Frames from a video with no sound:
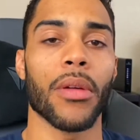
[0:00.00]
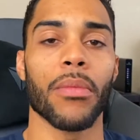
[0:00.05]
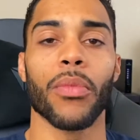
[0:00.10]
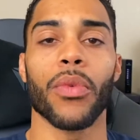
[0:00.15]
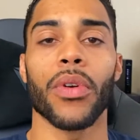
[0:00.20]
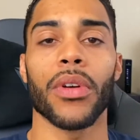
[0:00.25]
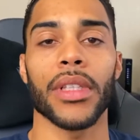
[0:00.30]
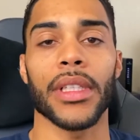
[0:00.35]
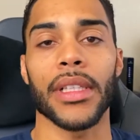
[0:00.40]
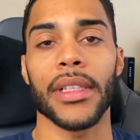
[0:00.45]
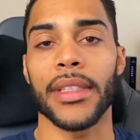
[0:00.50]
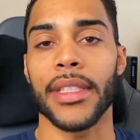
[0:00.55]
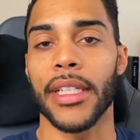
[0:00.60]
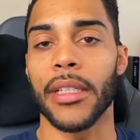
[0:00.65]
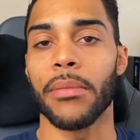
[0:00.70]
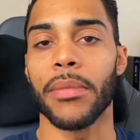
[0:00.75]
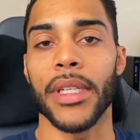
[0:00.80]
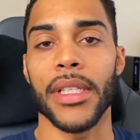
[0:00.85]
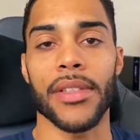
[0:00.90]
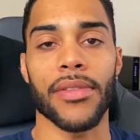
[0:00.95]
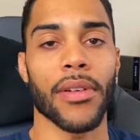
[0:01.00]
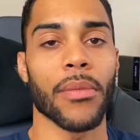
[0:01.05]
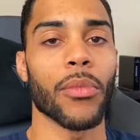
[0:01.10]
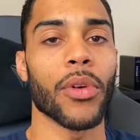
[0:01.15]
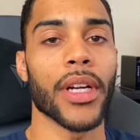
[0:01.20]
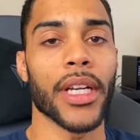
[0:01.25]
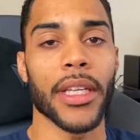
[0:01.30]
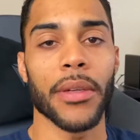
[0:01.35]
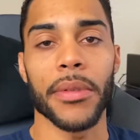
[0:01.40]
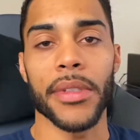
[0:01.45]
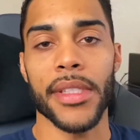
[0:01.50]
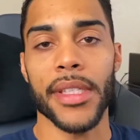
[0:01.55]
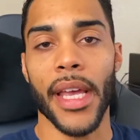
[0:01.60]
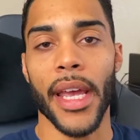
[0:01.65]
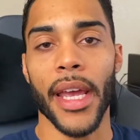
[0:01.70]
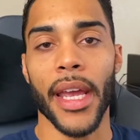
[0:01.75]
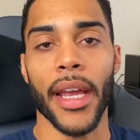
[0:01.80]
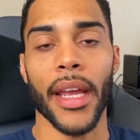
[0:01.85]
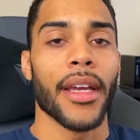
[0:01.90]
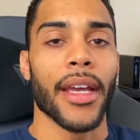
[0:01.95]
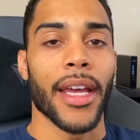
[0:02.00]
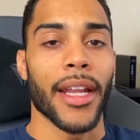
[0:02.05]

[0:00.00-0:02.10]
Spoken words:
and more little tidbits from what he was saying.